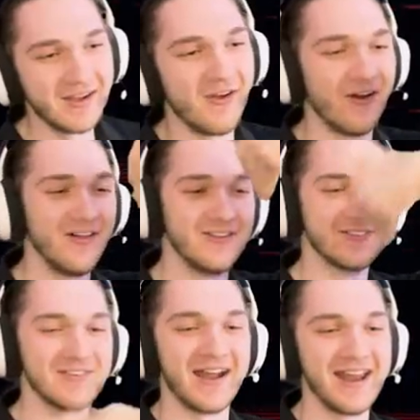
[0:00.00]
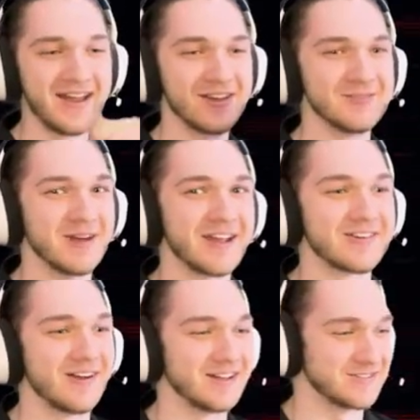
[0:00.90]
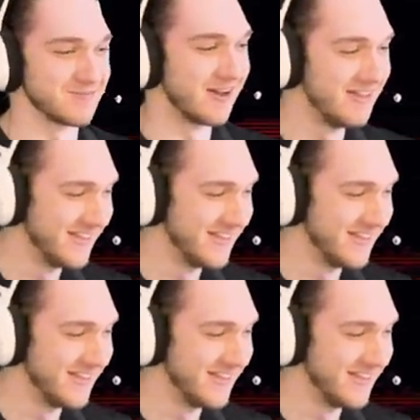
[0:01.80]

crawled right onto my crotch, bro.